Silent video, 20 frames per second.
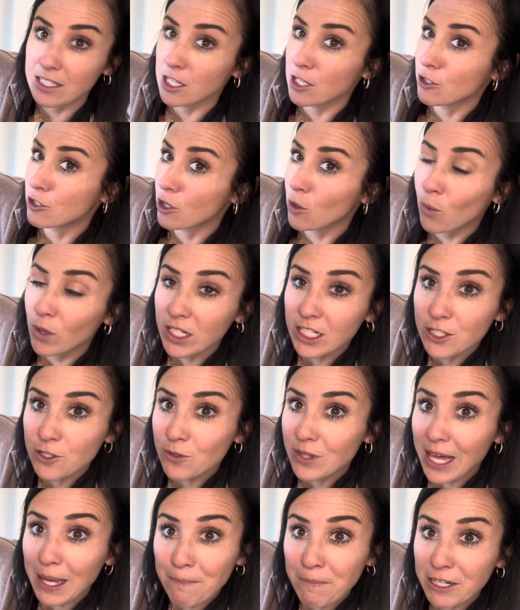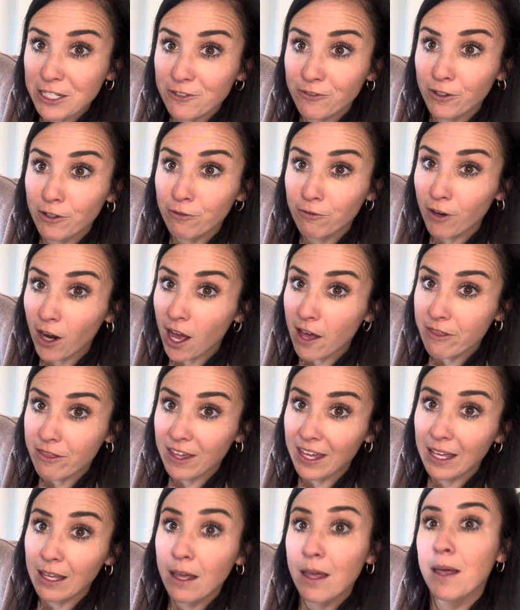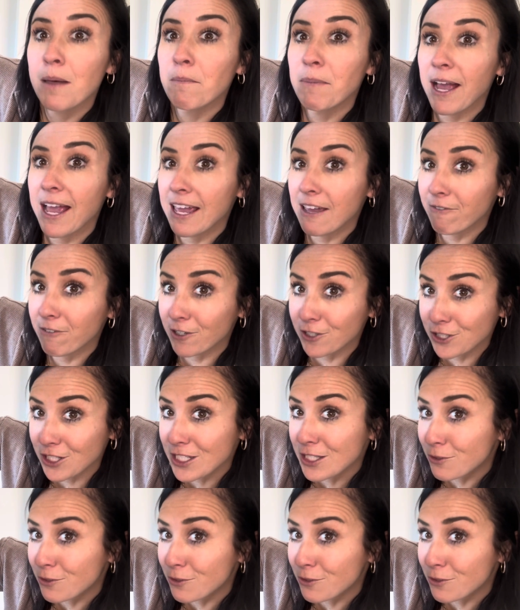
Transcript: So you don't want to do that much for frothing, but if you're just